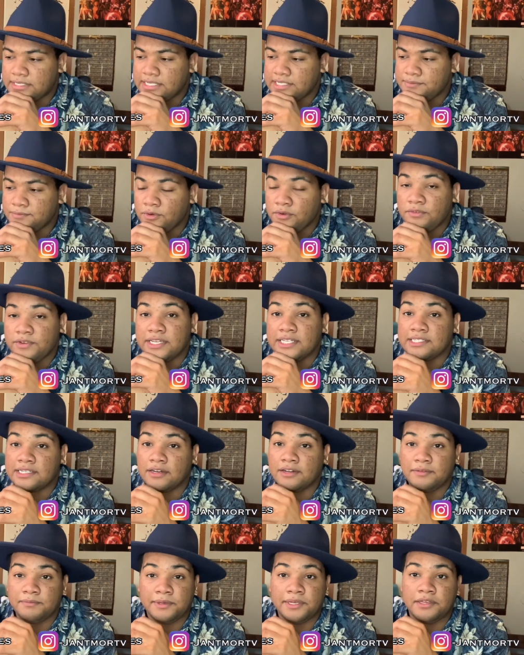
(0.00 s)
This movie is
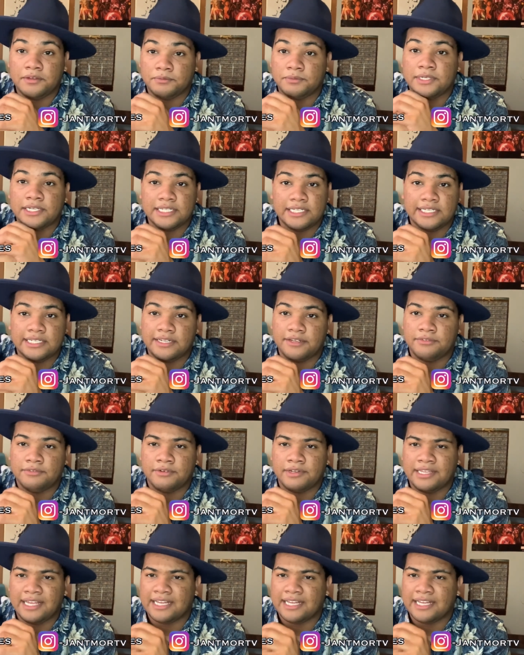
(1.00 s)
gonna be completely different.